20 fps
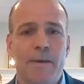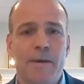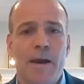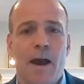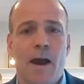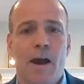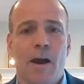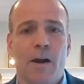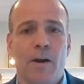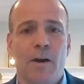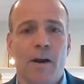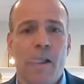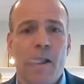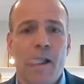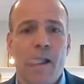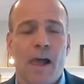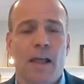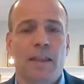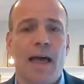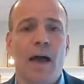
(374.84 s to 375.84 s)
are
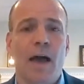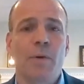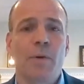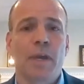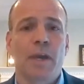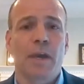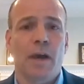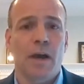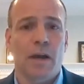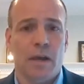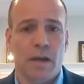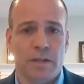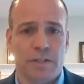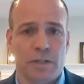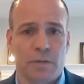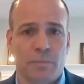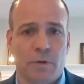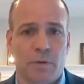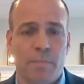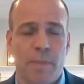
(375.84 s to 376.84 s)
allowing a
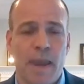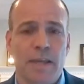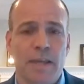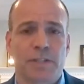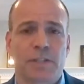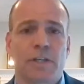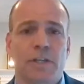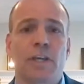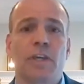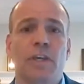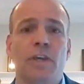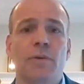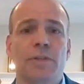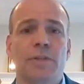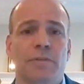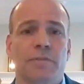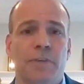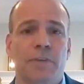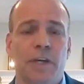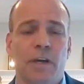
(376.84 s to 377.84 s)
customer base to use
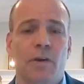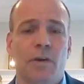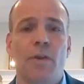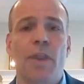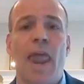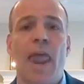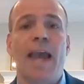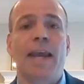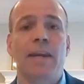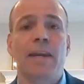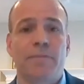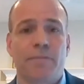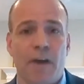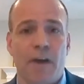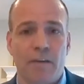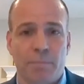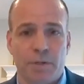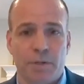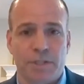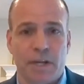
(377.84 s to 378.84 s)
a vehicle
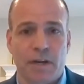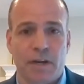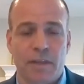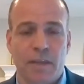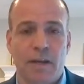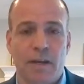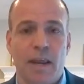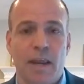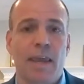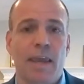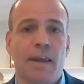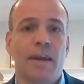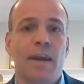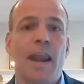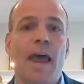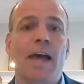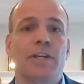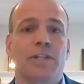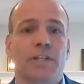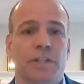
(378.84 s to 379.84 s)
95% of the day,
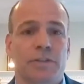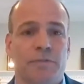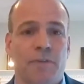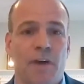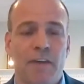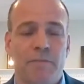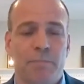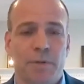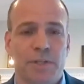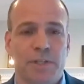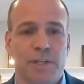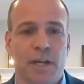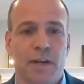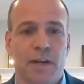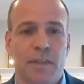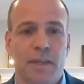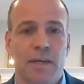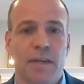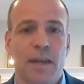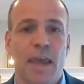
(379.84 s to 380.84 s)
not just 5% of
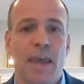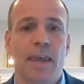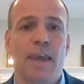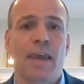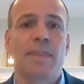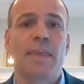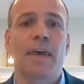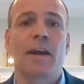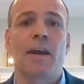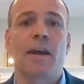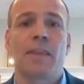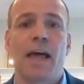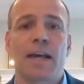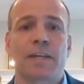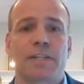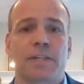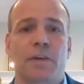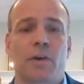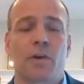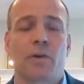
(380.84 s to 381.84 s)
the day. And that
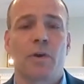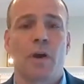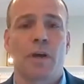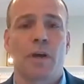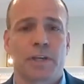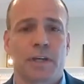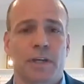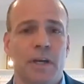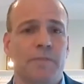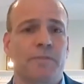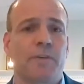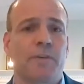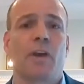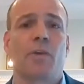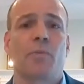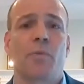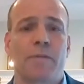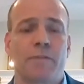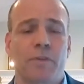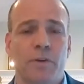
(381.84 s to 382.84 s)
unlocks a significant
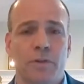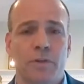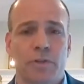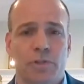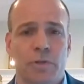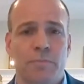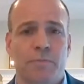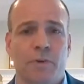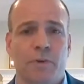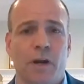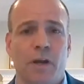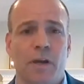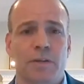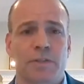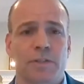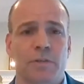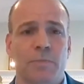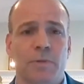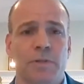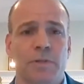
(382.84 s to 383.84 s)
revenue stream for our
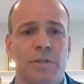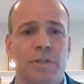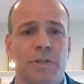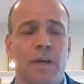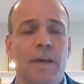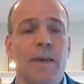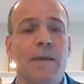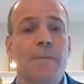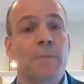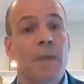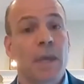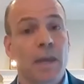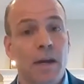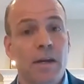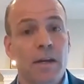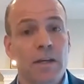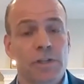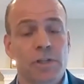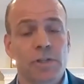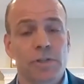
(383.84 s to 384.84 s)
customers, in
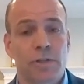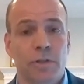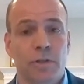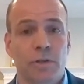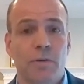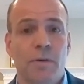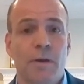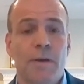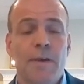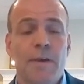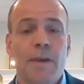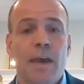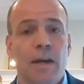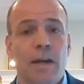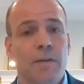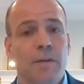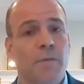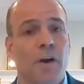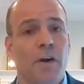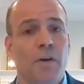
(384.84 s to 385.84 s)
addition to an
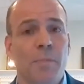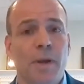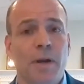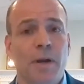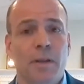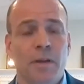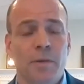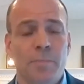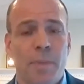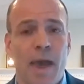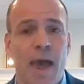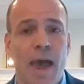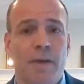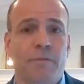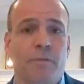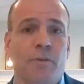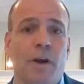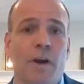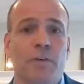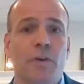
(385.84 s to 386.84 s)
environmental impact.
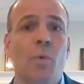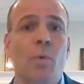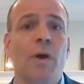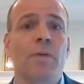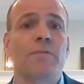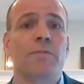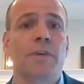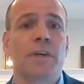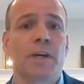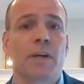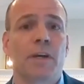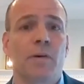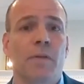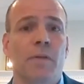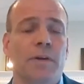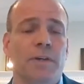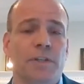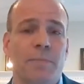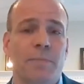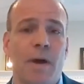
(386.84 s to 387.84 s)
For every one vehicle,
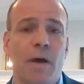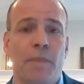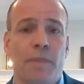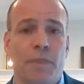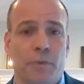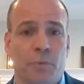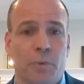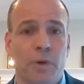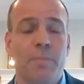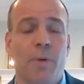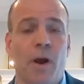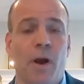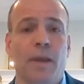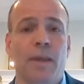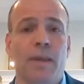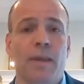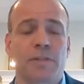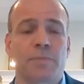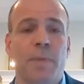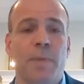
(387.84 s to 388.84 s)
there's about 3
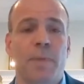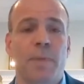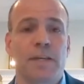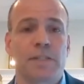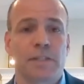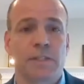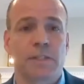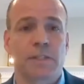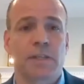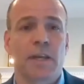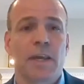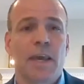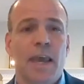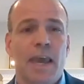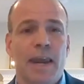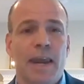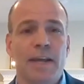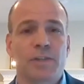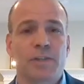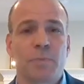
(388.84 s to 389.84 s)
parking spaces.
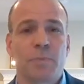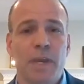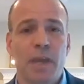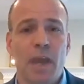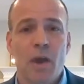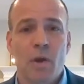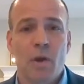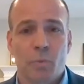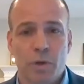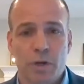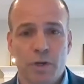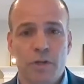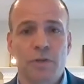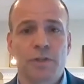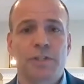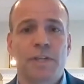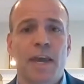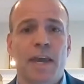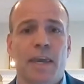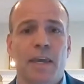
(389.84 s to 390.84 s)
And as we reduce
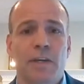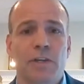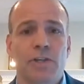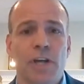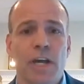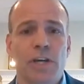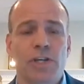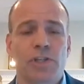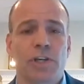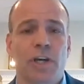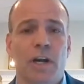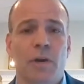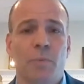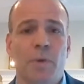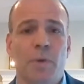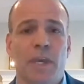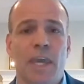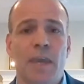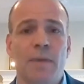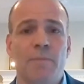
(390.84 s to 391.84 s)
that congestion and we
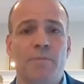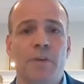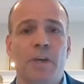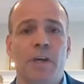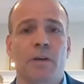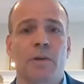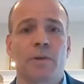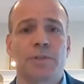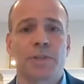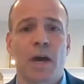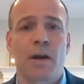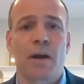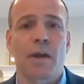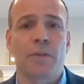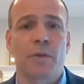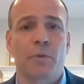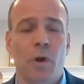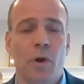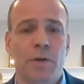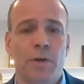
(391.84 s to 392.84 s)
keep vehicles out on
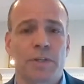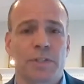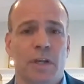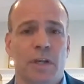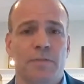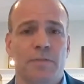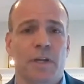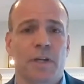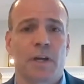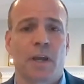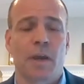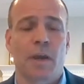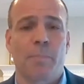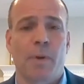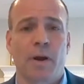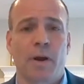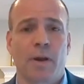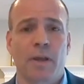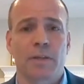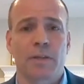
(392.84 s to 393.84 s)
the road instead of sitting in
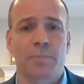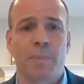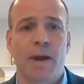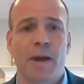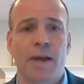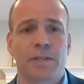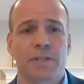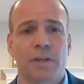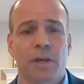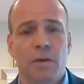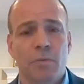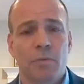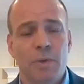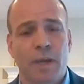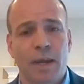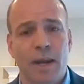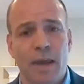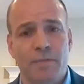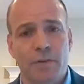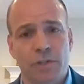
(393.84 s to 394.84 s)
parking spots, we
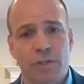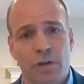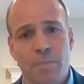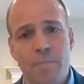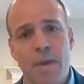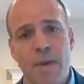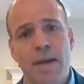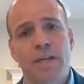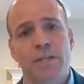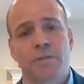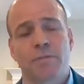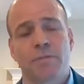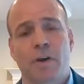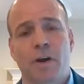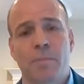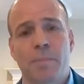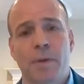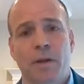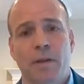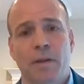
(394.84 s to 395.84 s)
can have a tremendous
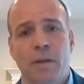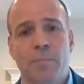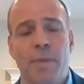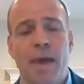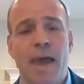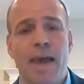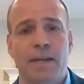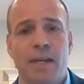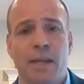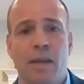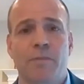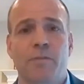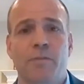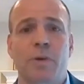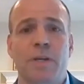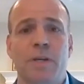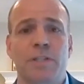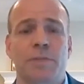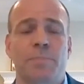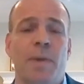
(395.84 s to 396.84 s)
environmental impact and give
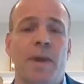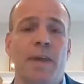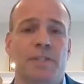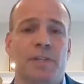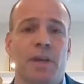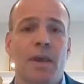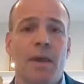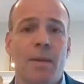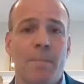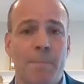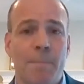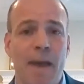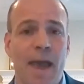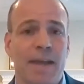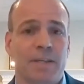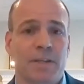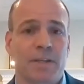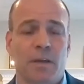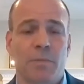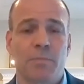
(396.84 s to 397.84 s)
green space back
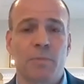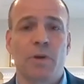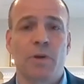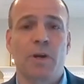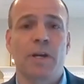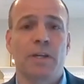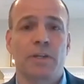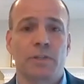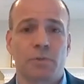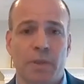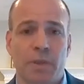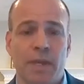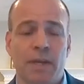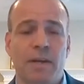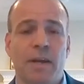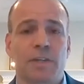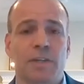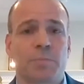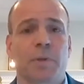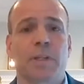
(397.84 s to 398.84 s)
to communities where they
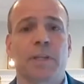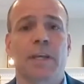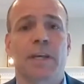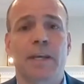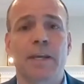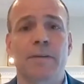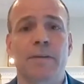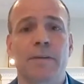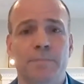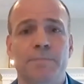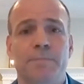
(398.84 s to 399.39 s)
desperately need it.